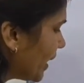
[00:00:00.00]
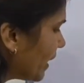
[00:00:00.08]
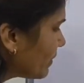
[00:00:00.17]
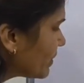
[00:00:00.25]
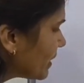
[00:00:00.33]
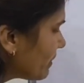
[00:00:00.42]

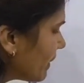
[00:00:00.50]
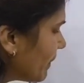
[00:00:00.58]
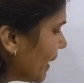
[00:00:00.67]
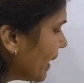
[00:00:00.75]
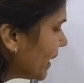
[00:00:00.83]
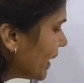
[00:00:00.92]
Now see
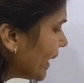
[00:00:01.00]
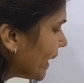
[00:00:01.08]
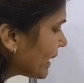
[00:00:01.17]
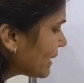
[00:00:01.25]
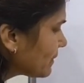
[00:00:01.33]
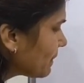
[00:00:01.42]
Baba,
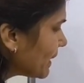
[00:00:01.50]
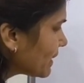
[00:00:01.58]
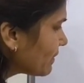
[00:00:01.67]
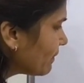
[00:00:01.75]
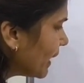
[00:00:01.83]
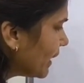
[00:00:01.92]
x
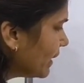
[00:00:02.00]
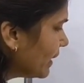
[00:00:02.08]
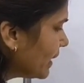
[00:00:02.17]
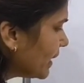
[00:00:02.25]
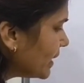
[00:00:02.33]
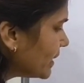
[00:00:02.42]
plus 1
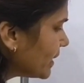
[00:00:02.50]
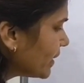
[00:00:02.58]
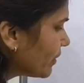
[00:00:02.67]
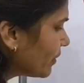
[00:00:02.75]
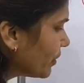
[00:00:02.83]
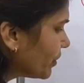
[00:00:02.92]
is
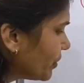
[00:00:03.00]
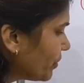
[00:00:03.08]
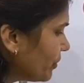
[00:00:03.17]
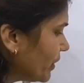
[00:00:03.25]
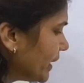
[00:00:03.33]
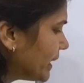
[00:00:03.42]
equal to
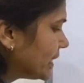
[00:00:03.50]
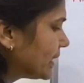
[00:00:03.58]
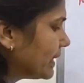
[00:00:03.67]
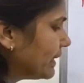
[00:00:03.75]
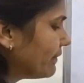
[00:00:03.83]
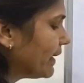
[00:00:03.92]
2. It is
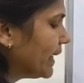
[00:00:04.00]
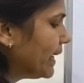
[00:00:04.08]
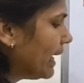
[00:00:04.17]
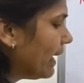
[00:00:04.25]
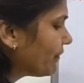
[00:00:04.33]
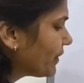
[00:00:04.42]
a divide.
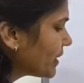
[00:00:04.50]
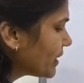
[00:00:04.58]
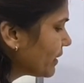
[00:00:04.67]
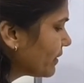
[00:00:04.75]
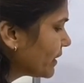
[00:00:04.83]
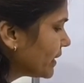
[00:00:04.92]
After is
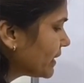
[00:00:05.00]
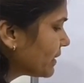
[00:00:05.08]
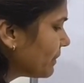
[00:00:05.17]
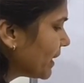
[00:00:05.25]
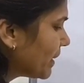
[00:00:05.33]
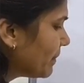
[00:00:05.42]
equal to, it's
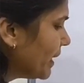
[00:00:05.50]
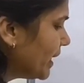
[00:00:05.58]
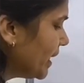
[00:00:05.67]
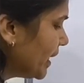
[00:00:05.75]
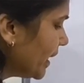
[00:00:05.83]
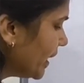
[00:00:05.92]
become
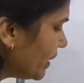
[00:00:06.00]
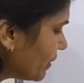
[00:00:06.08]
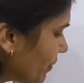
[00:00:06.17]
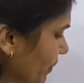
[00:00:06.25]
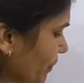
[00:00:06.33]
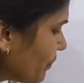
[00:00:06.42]
a
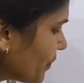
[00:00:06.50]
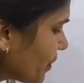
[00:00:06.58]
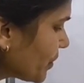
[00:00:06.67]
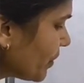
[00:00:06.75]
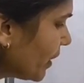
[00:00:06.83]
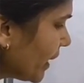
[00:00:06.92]
into.
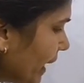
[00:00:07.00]
So